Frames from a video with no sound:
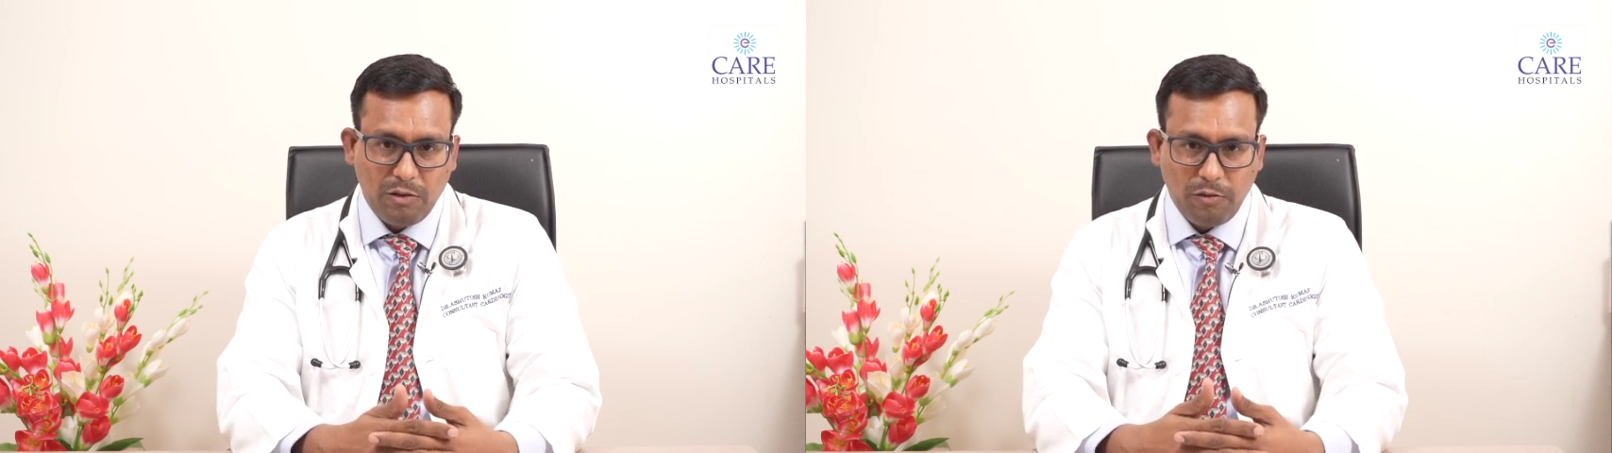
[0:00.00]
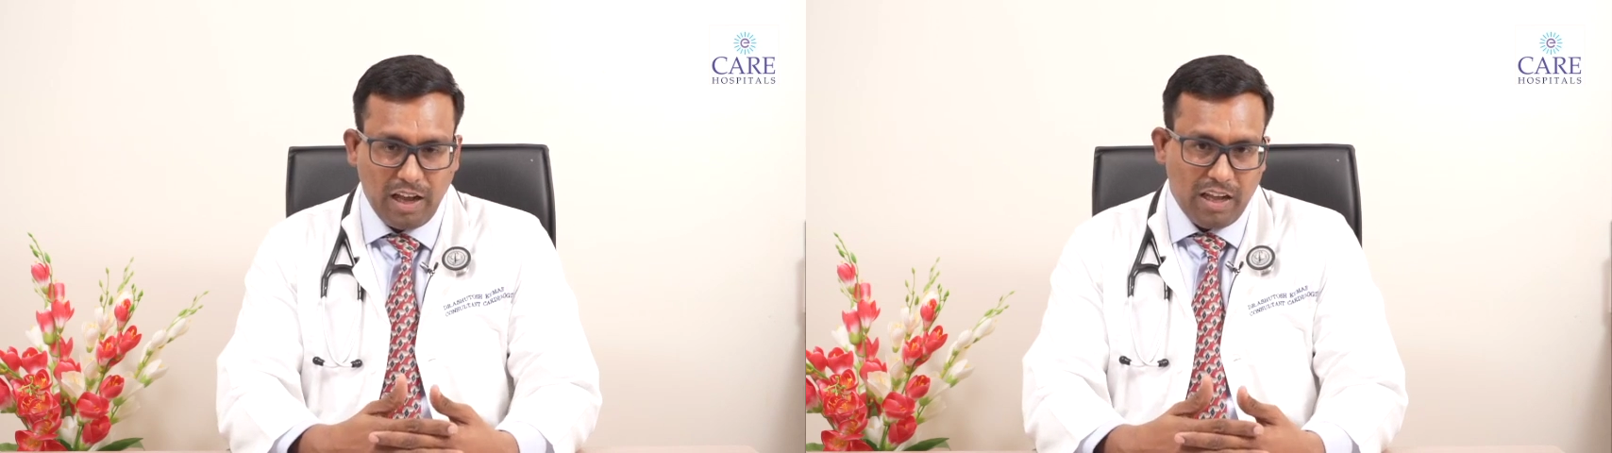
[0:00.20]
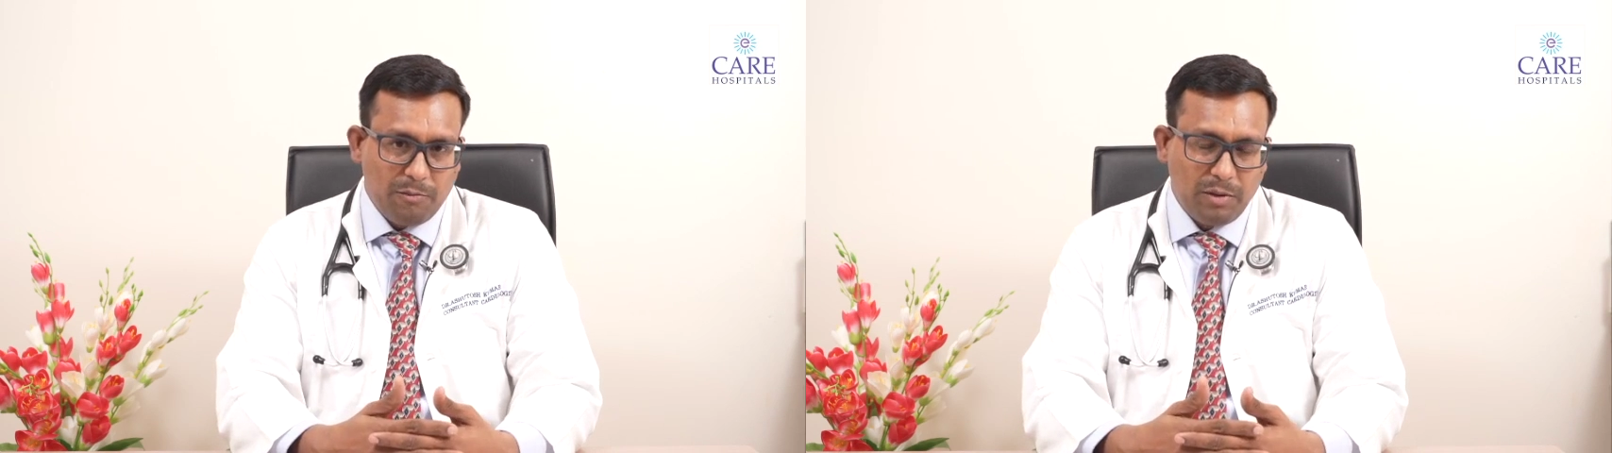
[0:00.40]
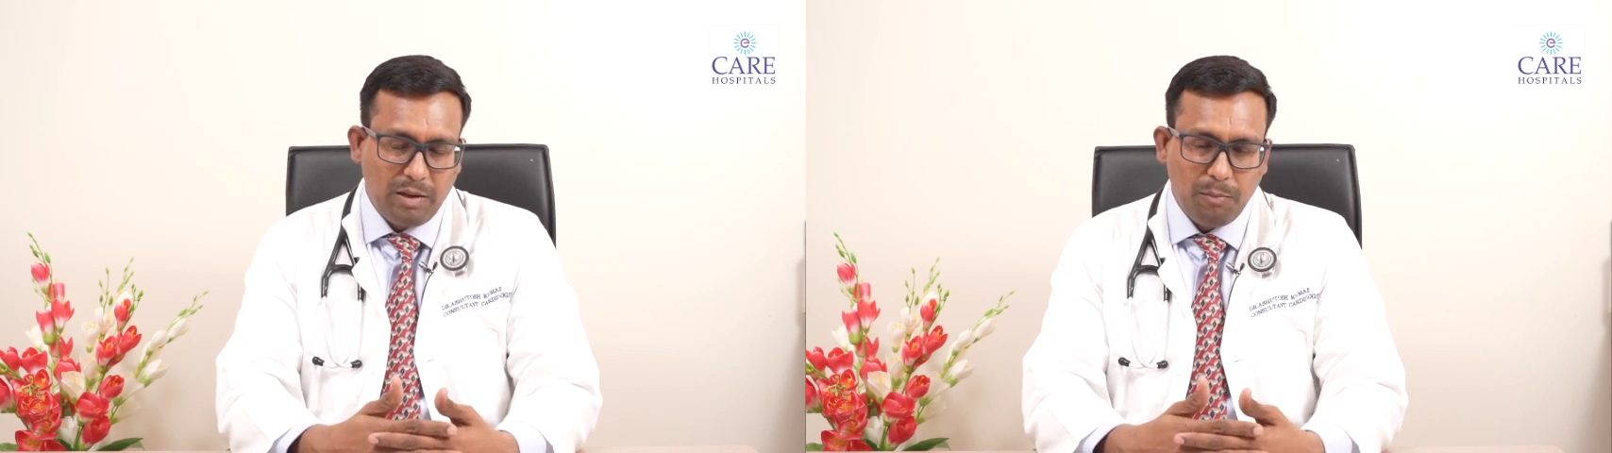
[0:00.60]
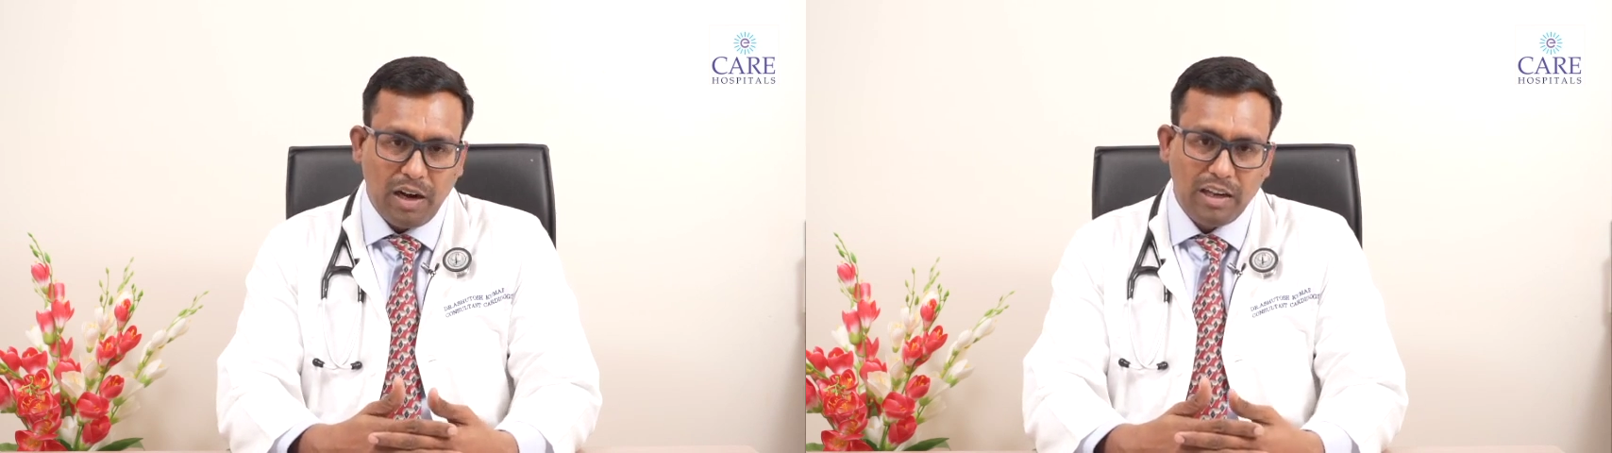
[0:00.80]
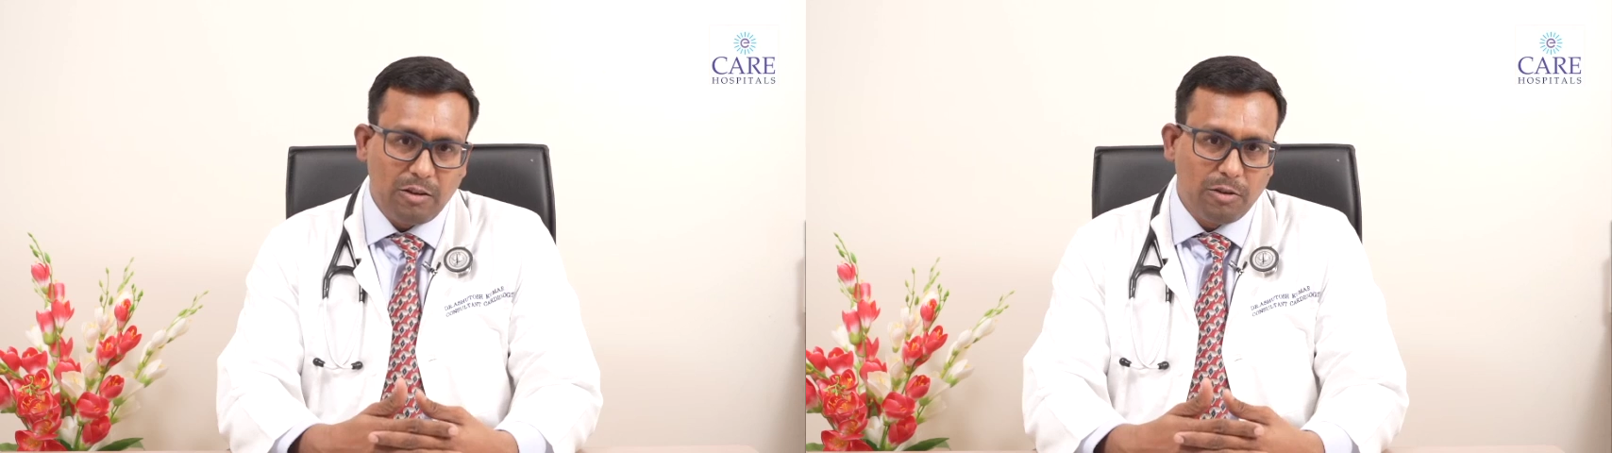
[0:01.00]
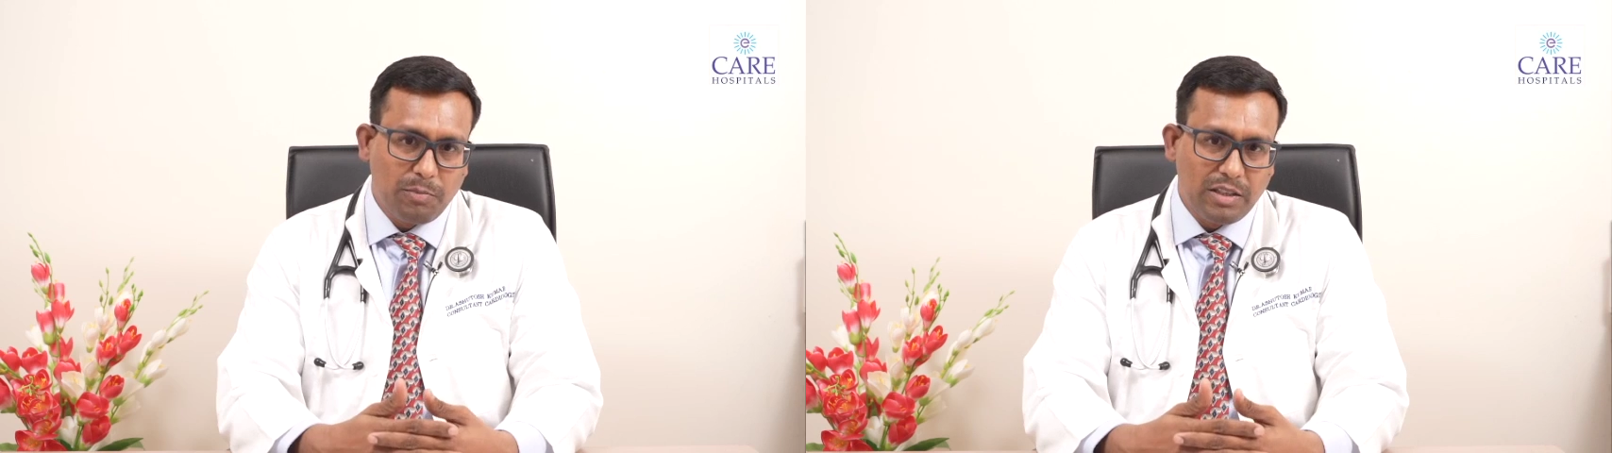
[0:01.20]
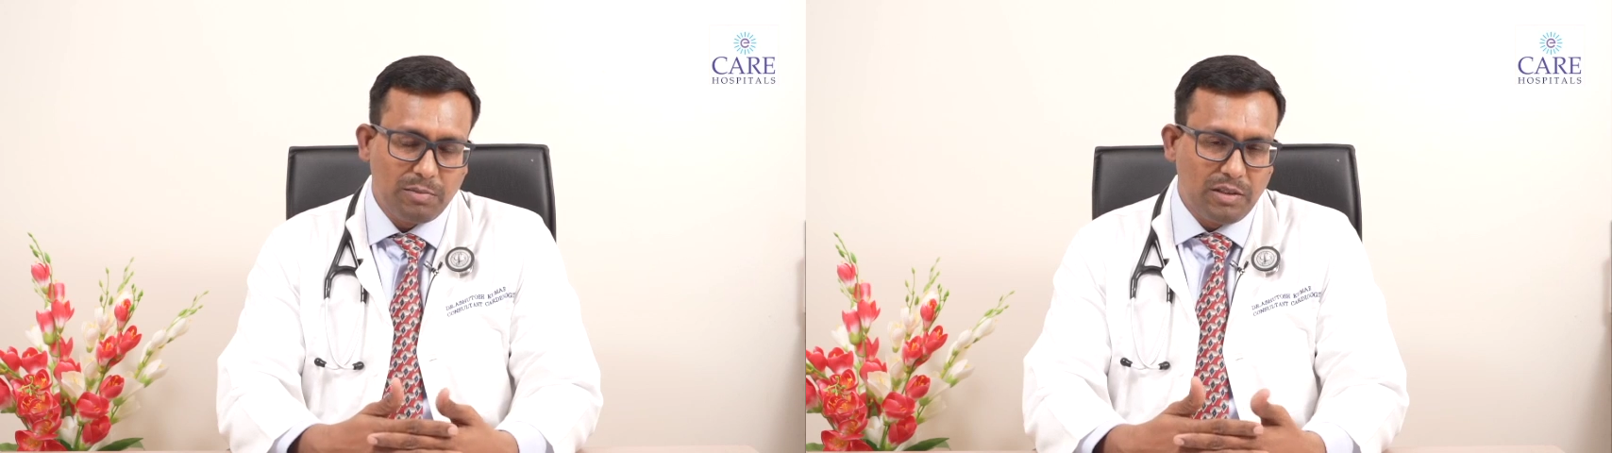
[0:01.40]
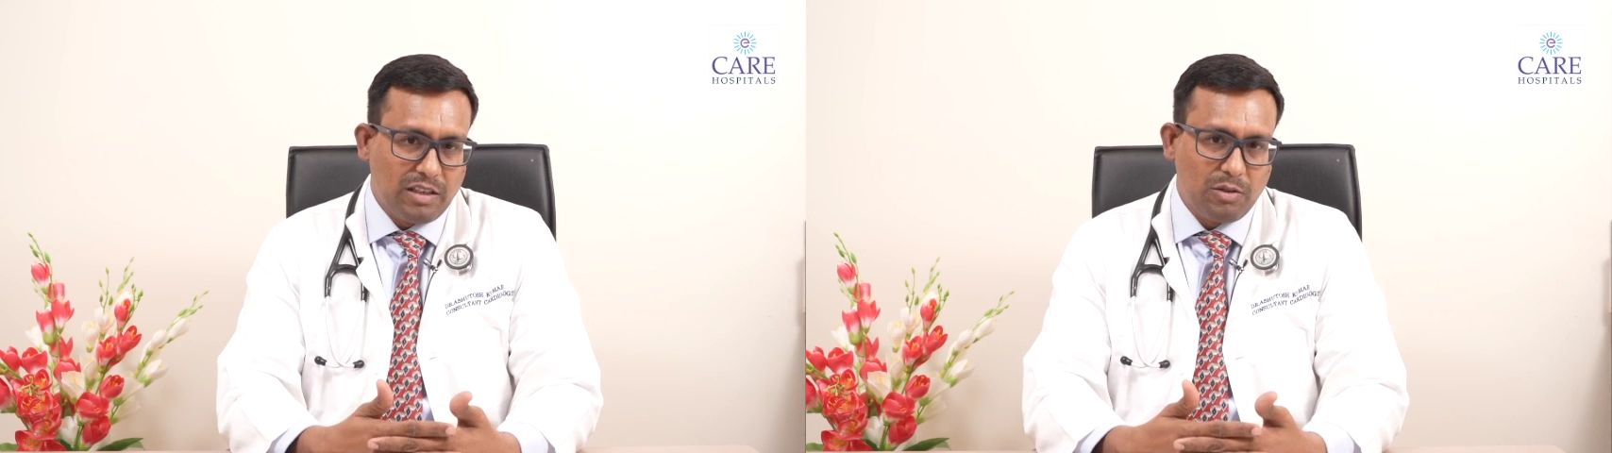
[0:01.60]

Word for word: if I have been implanted with pacemaker,